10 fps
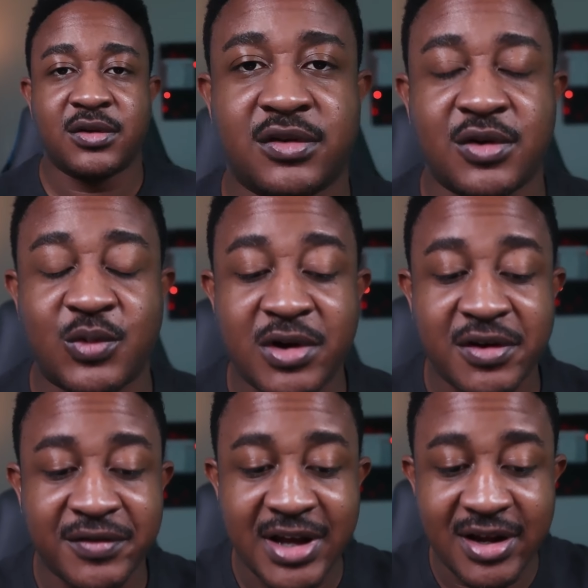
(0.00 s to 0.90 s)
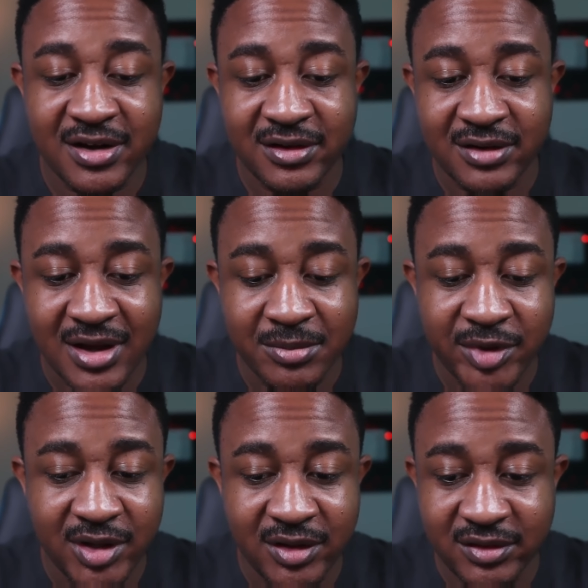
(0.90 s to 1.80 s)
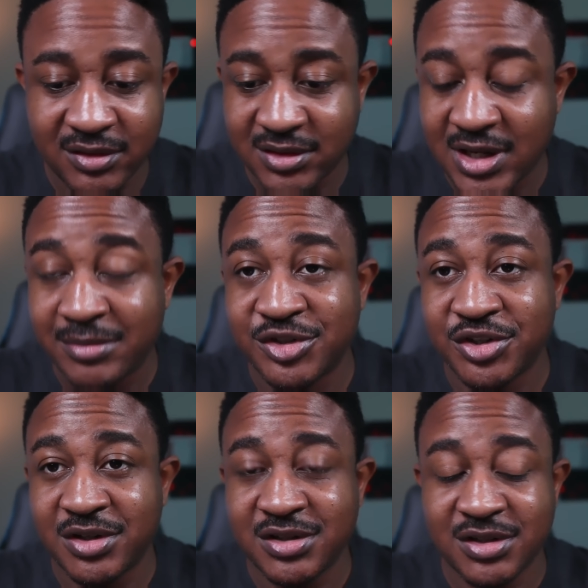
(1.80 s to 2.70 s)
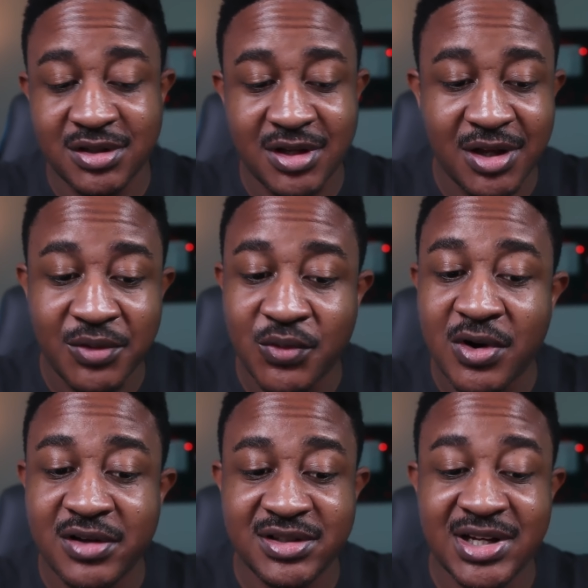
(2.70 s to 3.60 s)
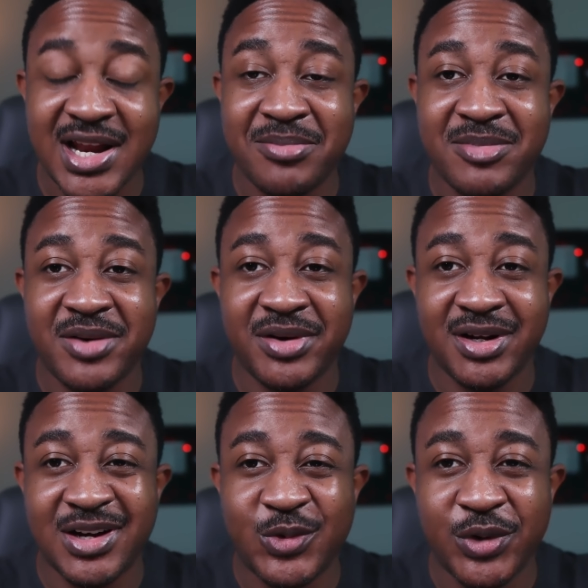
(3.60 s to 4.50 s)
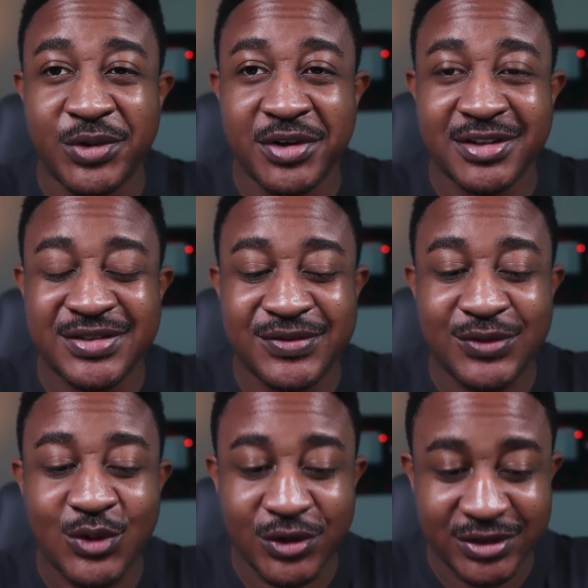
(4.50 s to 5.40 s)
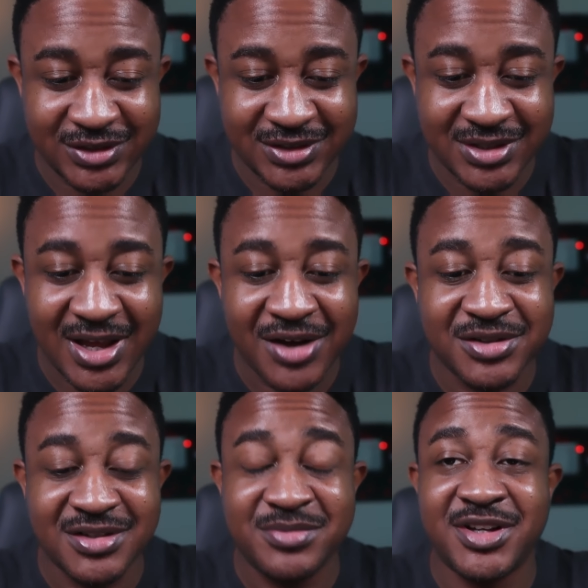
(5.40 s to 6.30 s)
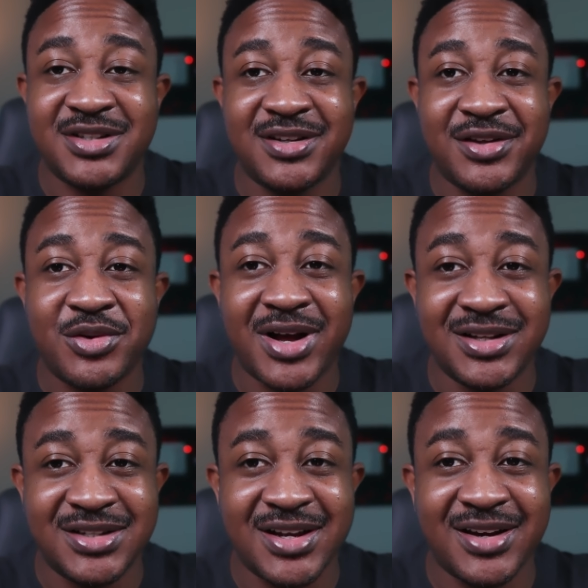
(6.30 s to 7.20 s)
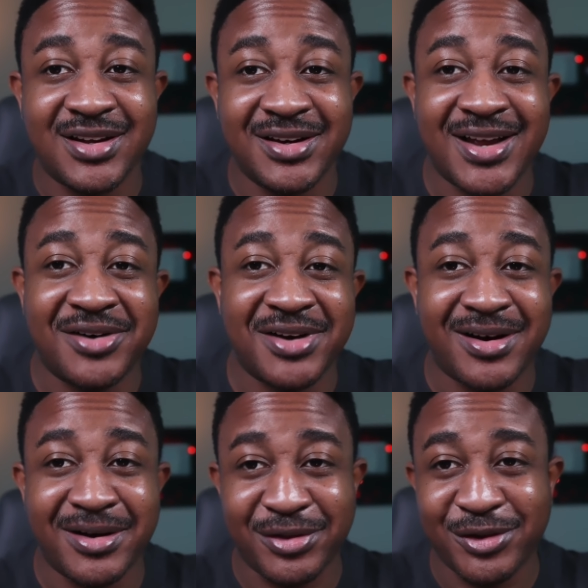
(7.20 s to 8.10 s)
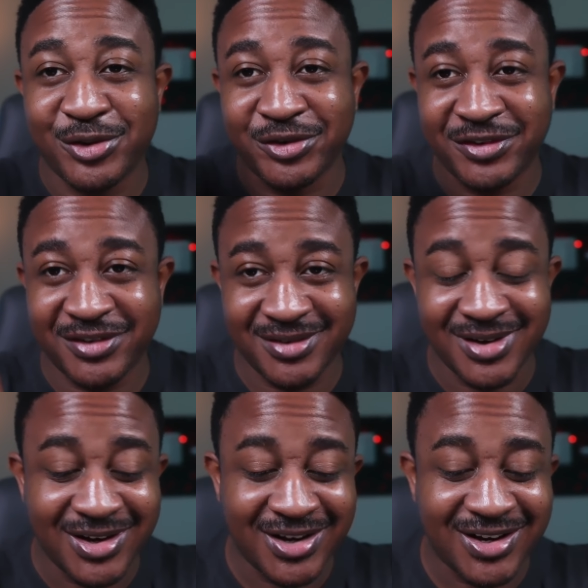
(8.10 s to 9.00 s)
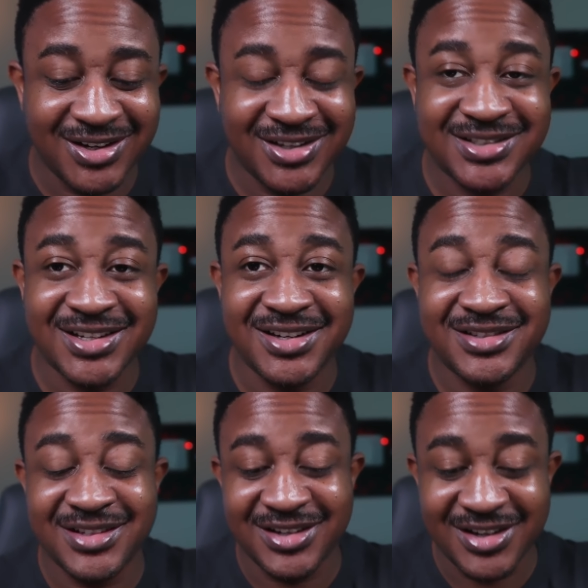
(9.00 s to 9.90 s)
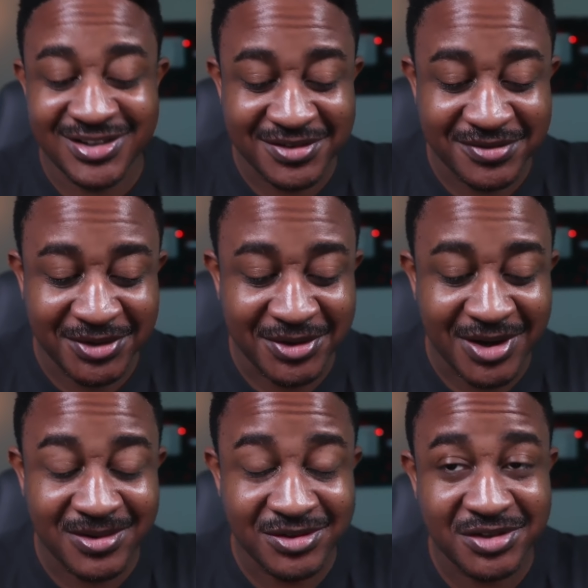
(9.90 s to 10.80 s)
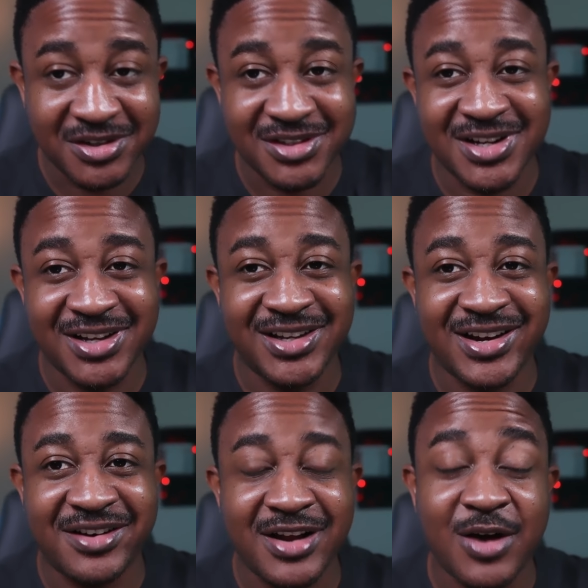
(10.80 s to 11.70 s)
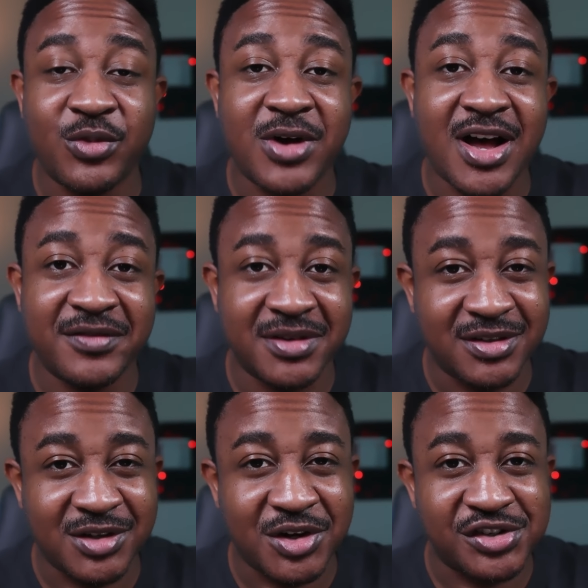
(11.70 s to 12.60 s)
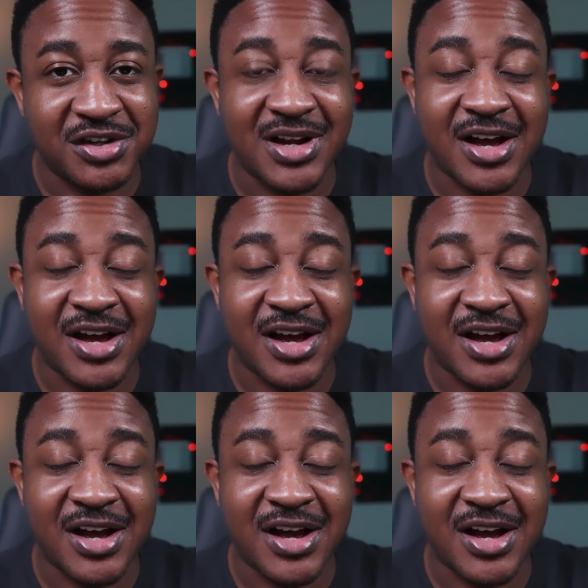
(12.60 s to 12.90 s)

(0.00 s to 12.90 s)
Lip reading: So one of Ghana's MPs, Sam George, he warns that America will not force LGBTQ agenda down our throats. And he said this in an interview. I want you to check it out and we'll have a discussion